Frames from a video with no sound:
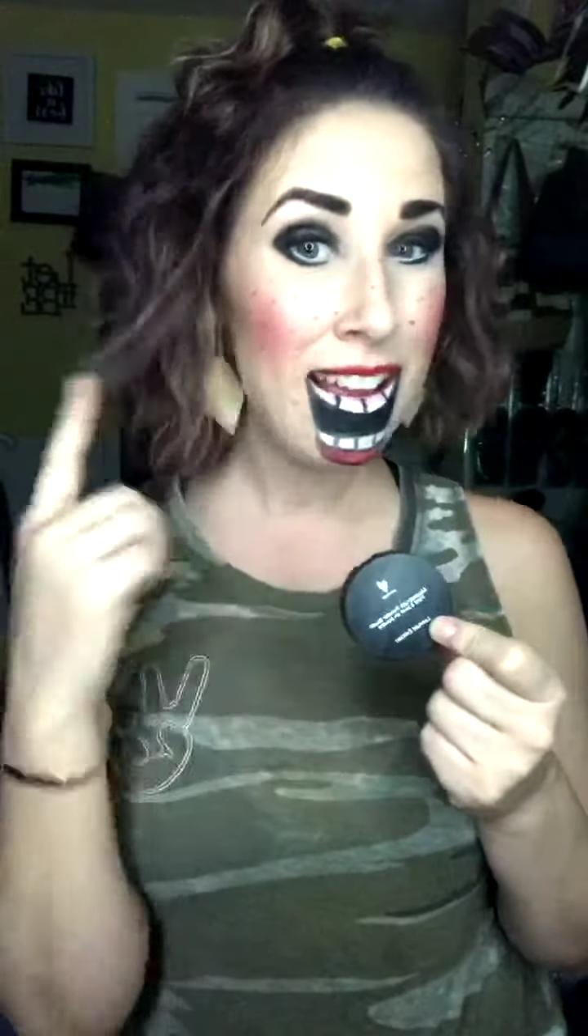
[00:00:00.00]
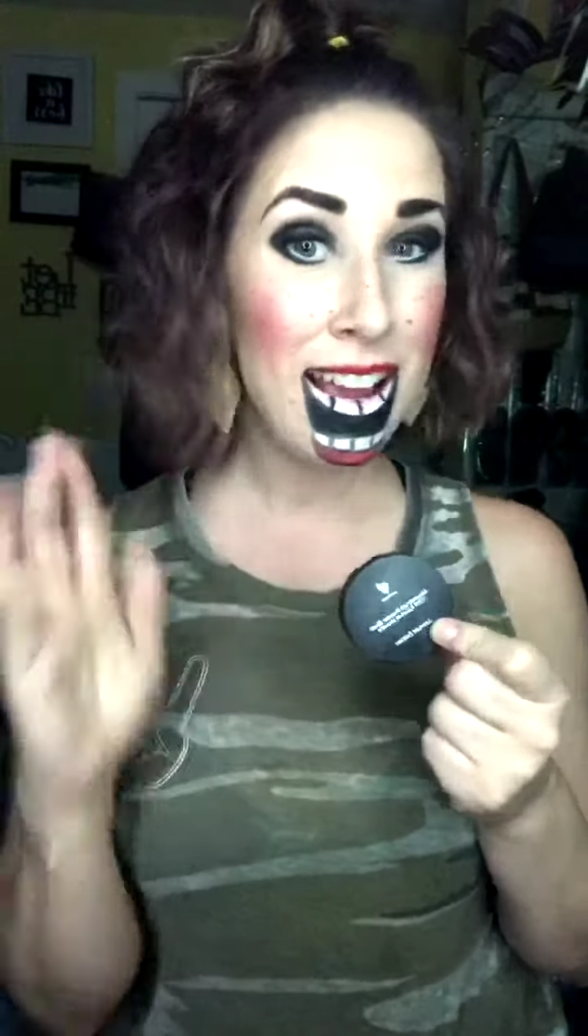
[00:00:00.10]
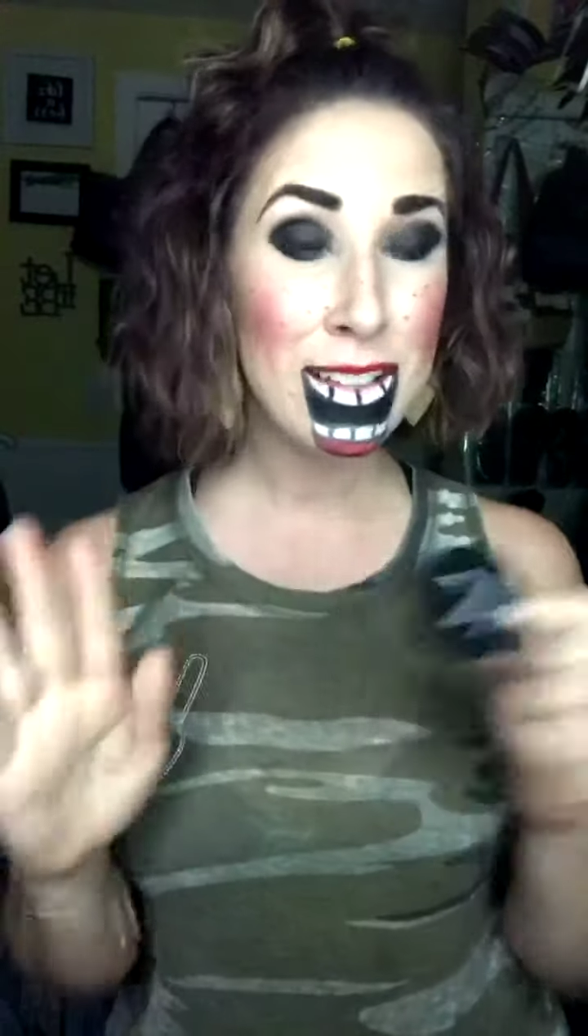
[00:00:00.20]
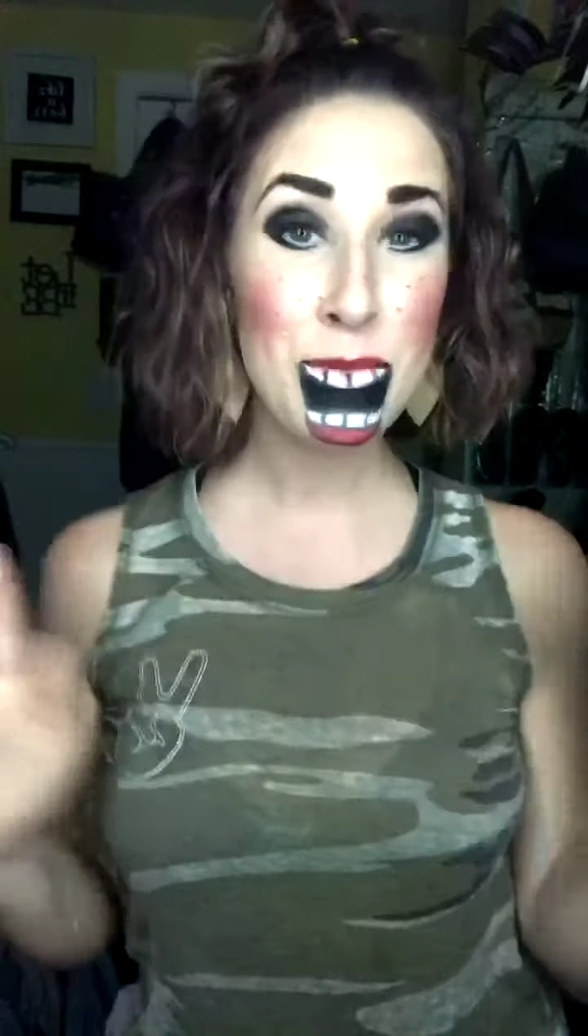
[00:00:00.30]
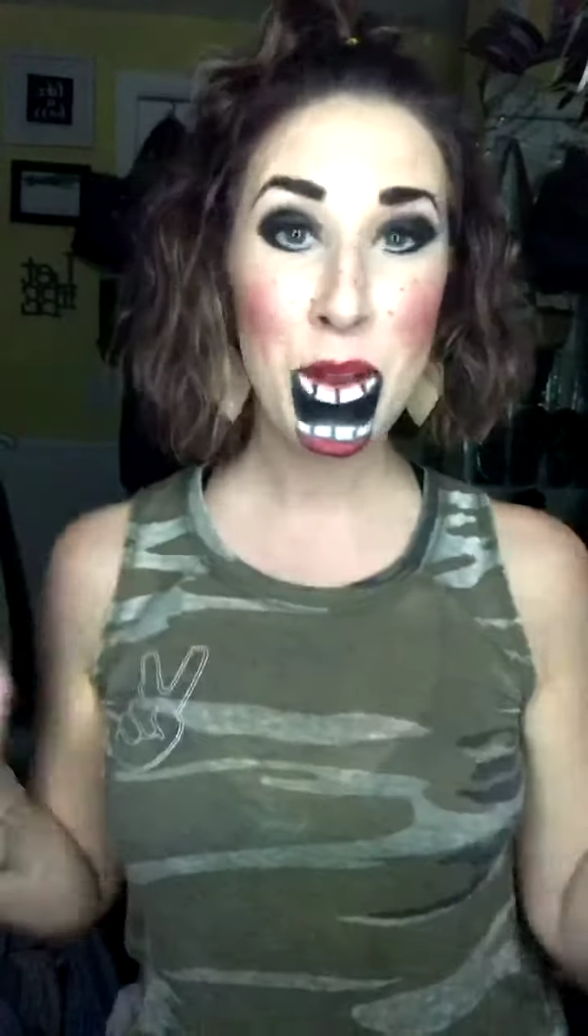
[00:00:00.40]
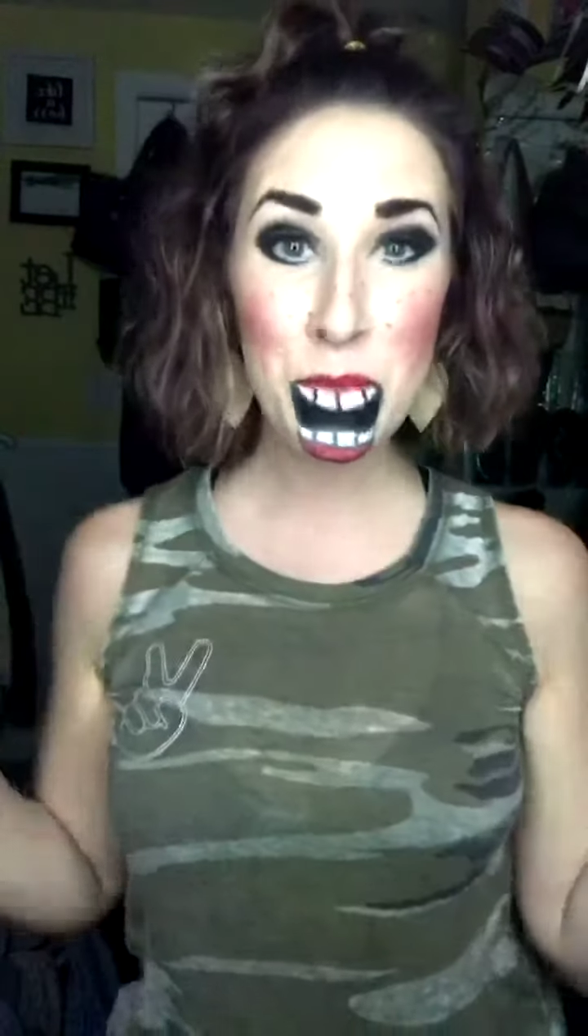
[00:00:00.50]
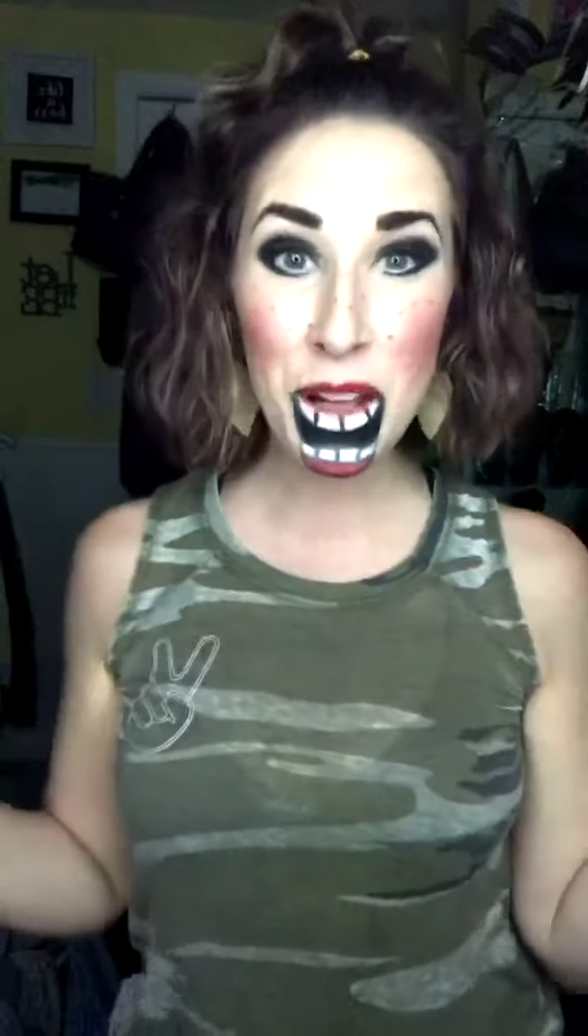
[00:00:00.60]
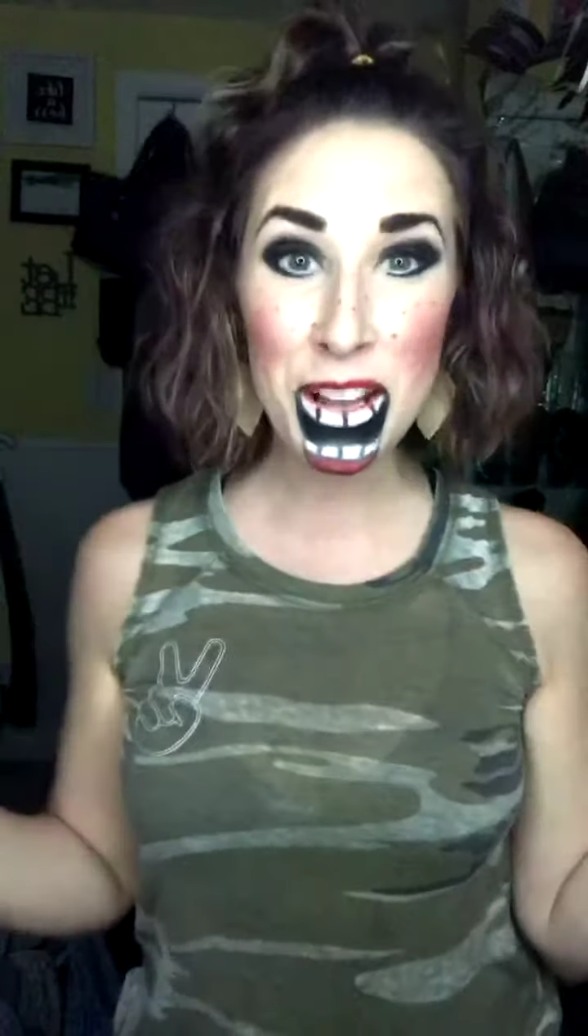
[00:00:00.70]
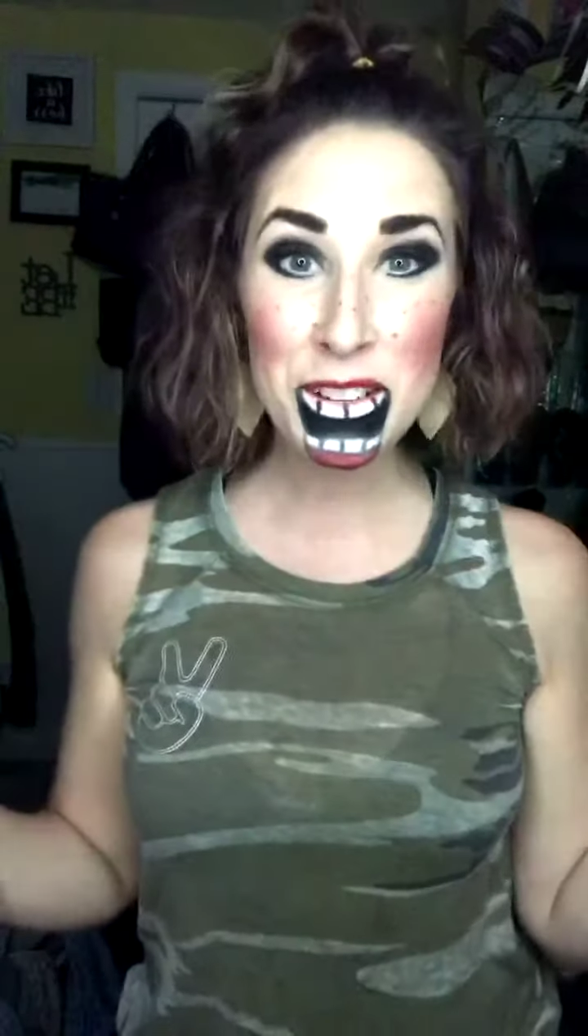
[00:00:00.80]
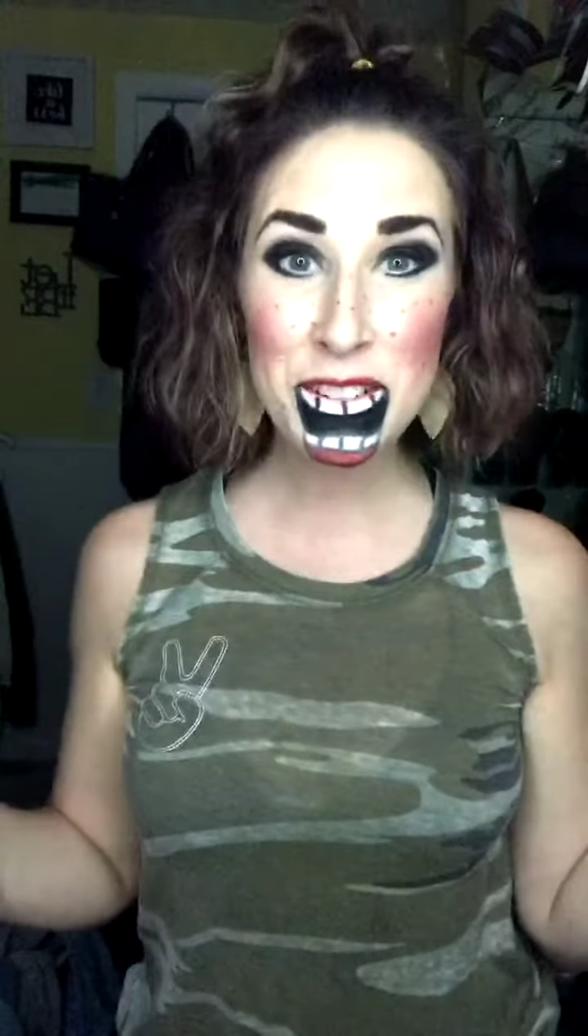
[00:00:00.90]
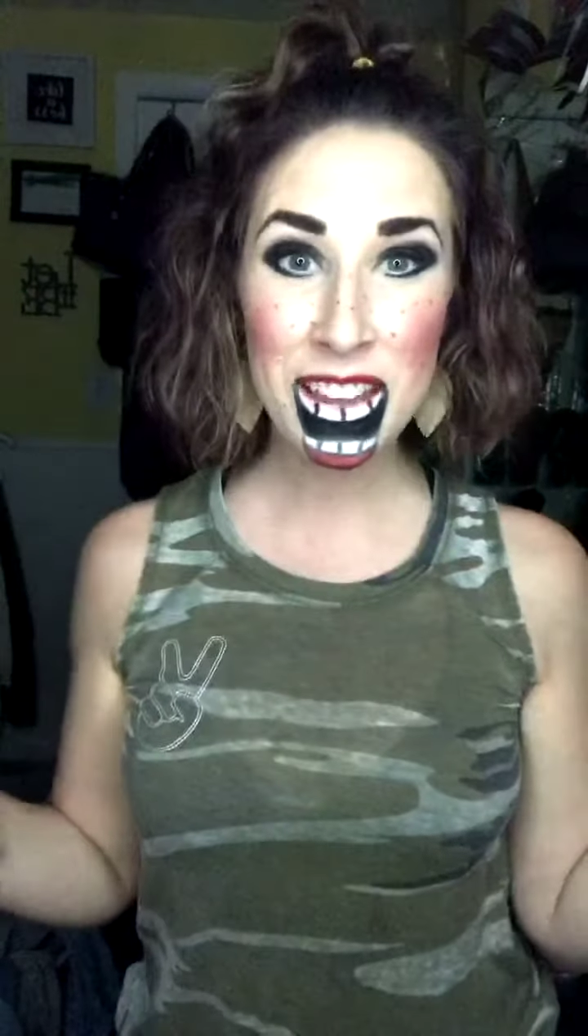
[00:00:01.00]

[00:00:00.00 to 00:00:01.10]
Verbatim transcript: as my blush.